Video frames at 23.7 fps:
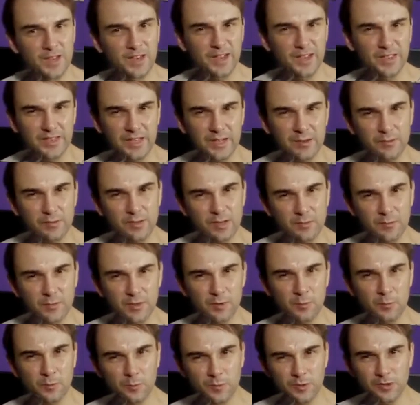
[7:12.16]
And that will give me
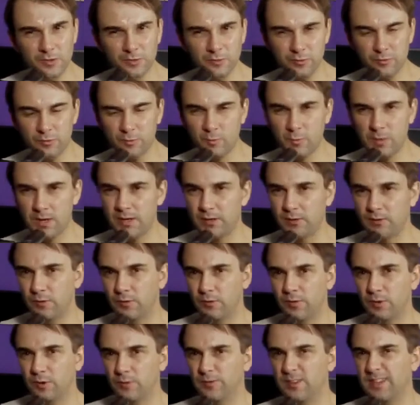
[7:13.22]
a real good way
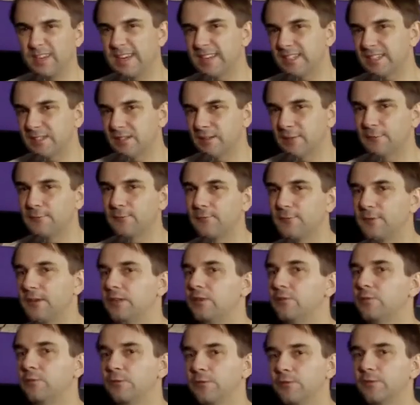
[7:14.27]
of getting a
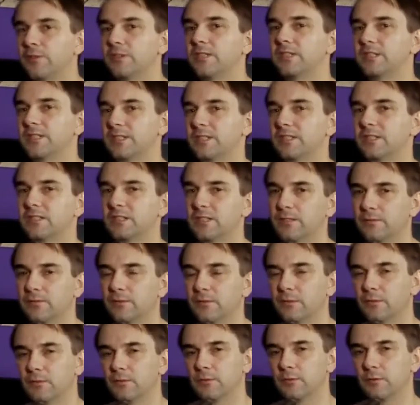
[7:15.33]
feel for the 16th
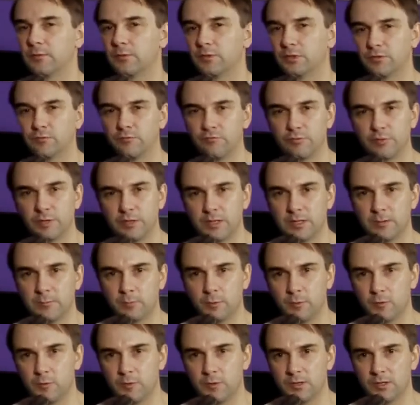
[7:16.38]
note groove, which is really
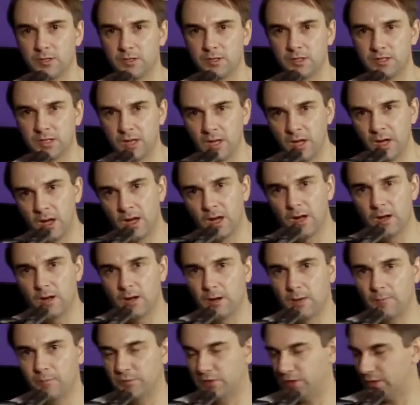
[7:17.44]
important.
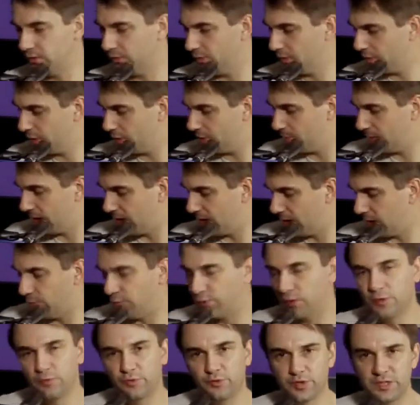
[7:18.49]
So not only am I getting a
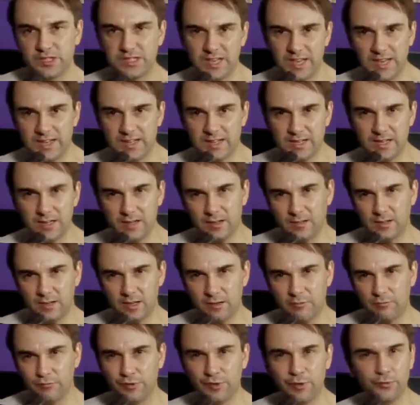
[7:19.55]
feel for the technique, I'm
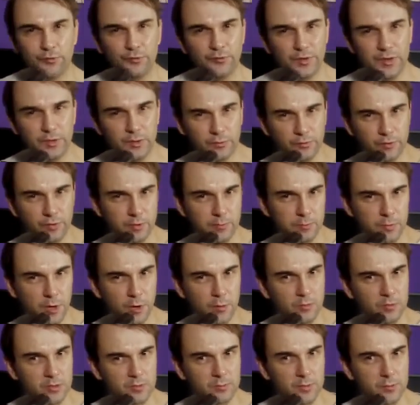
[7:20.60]
getting a real feel for the
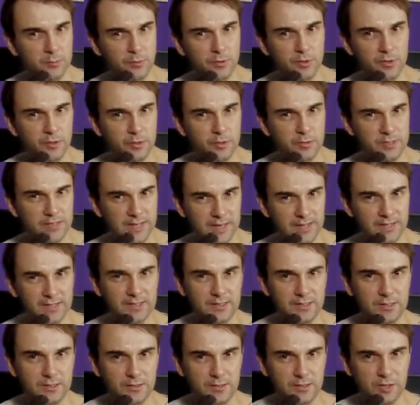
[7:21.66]
pulse by putting those
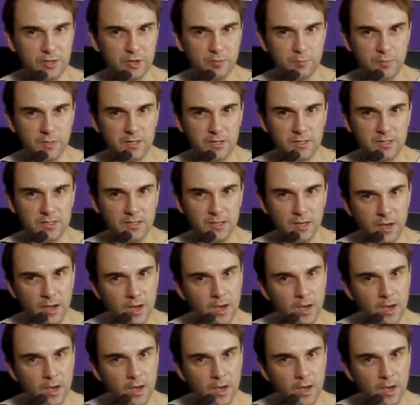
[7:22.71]
accents on each beat.